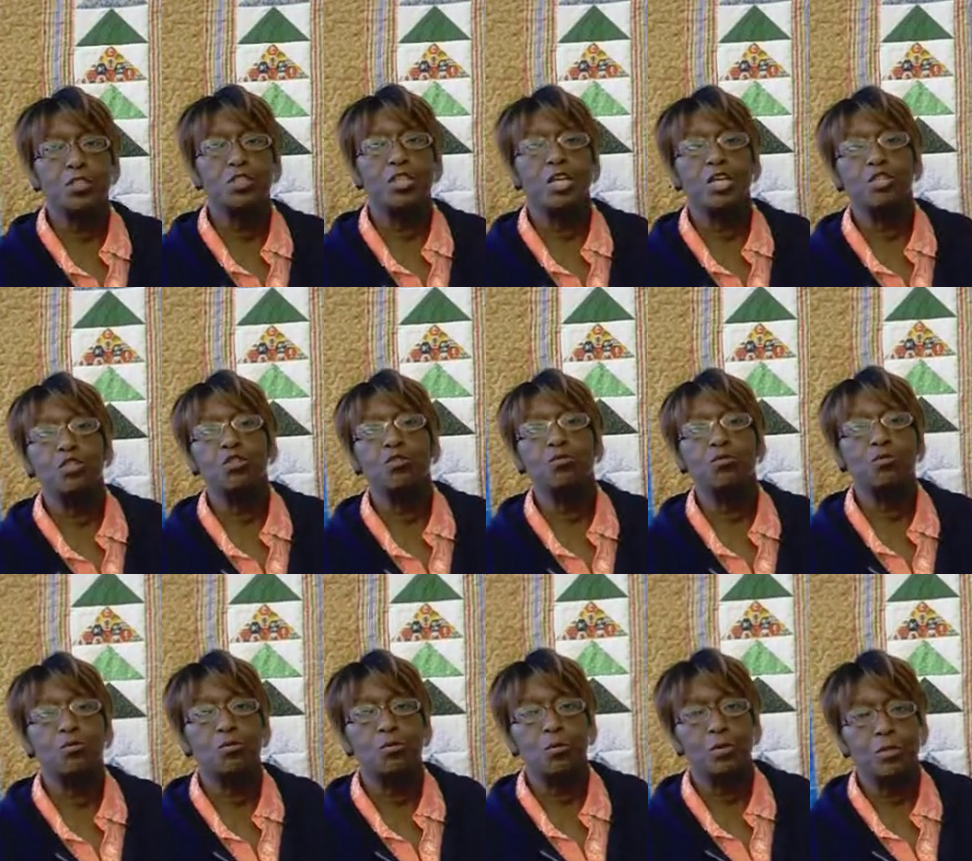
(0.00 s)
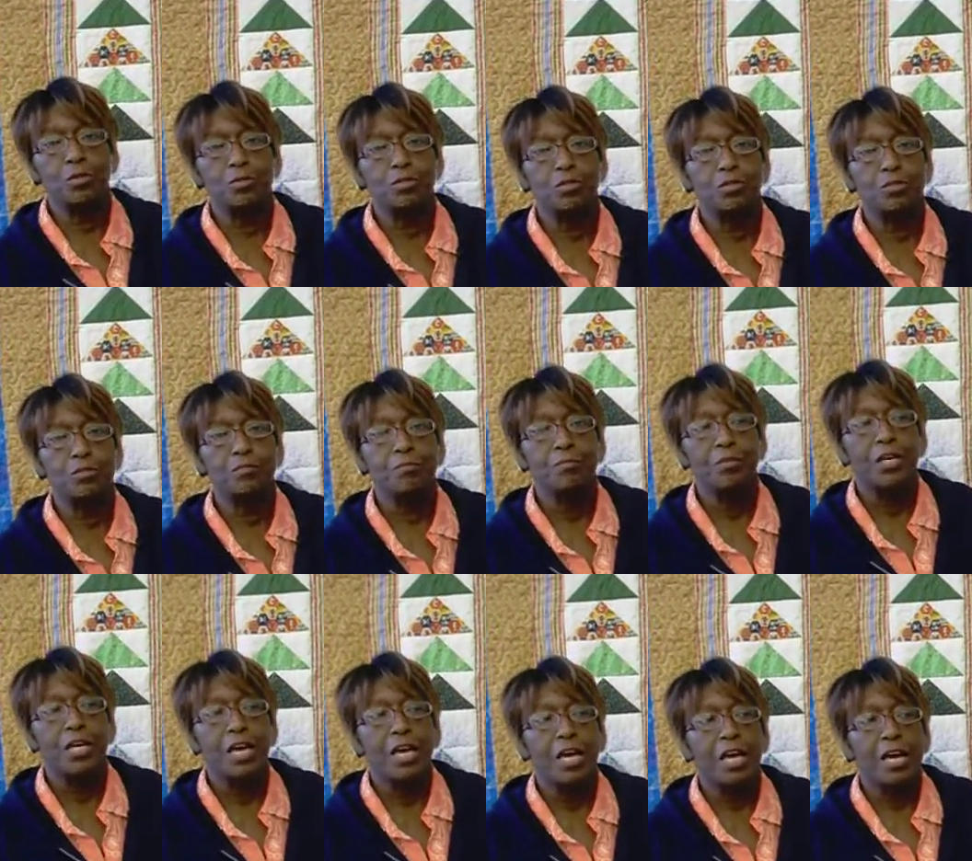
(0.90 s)
a new quilter.
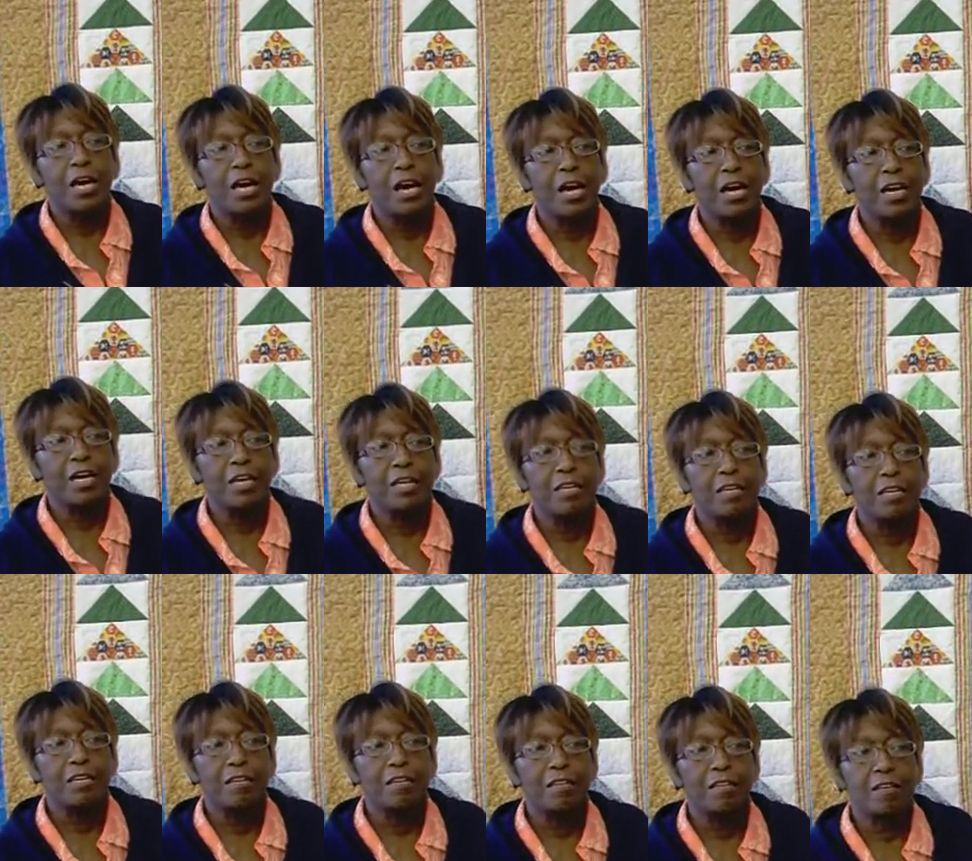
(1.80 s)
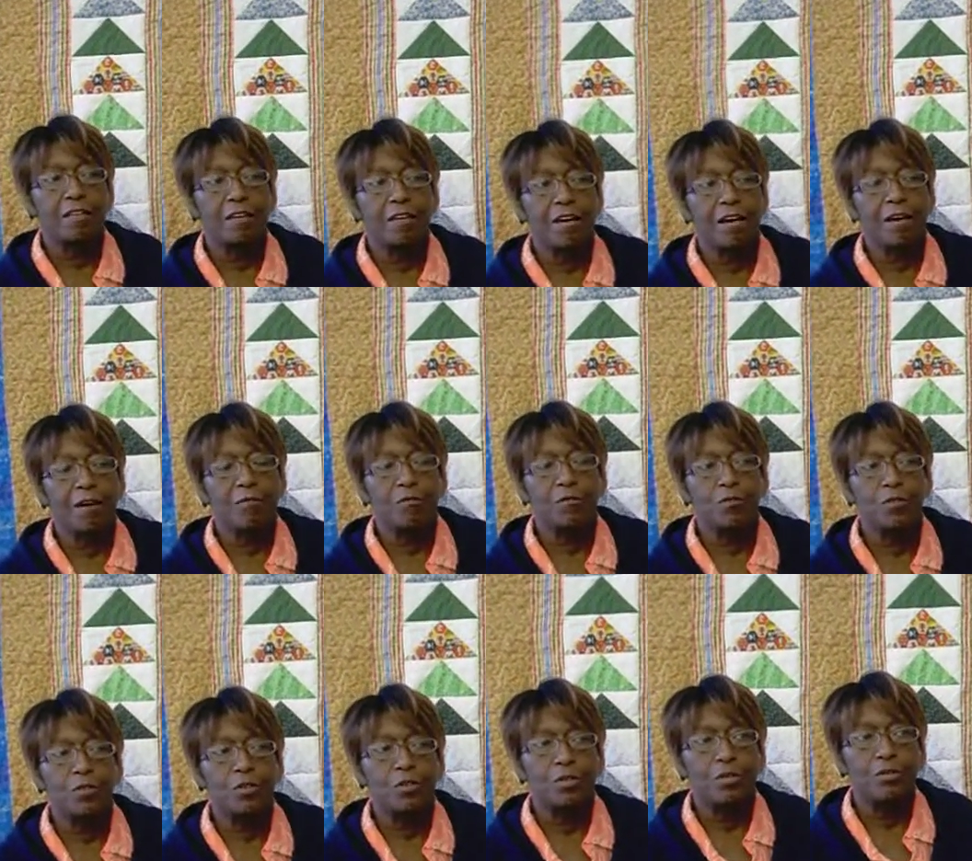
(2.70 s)
I
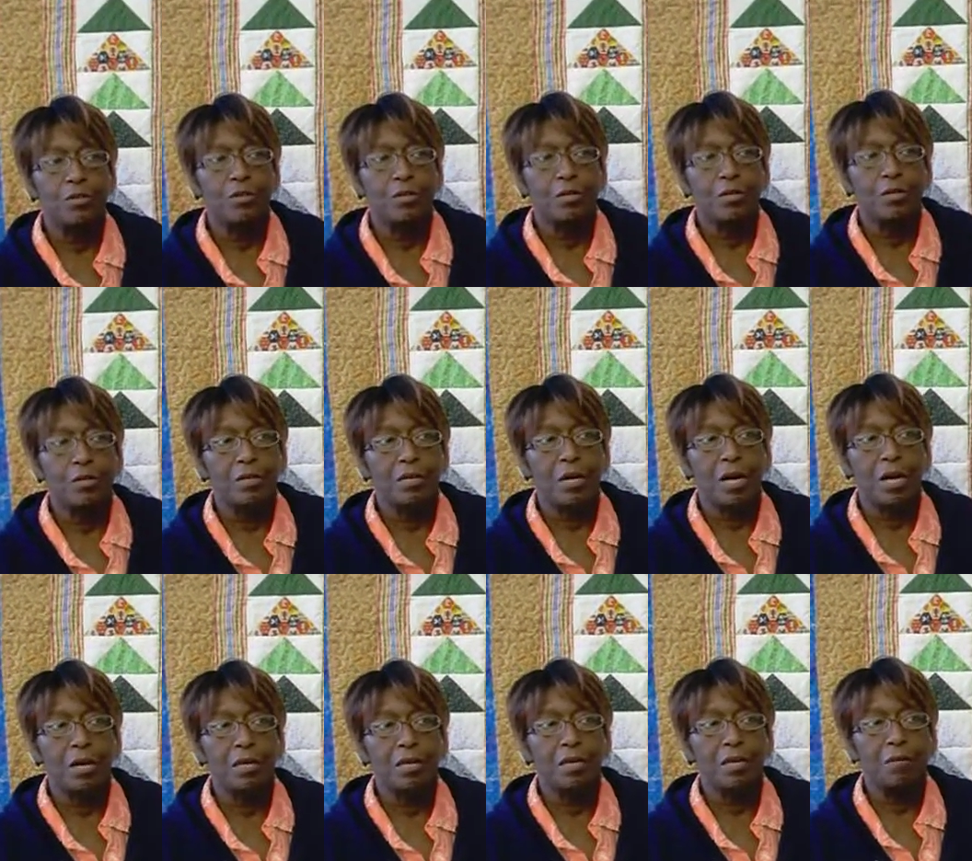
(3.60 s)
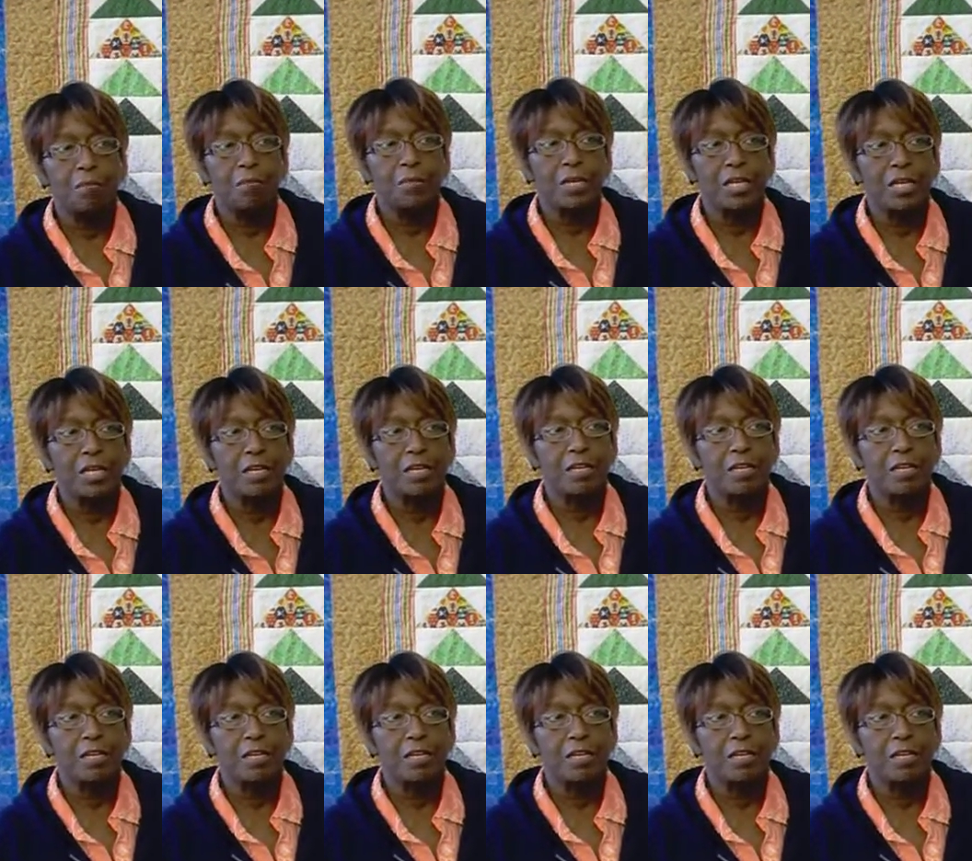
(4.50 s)
am a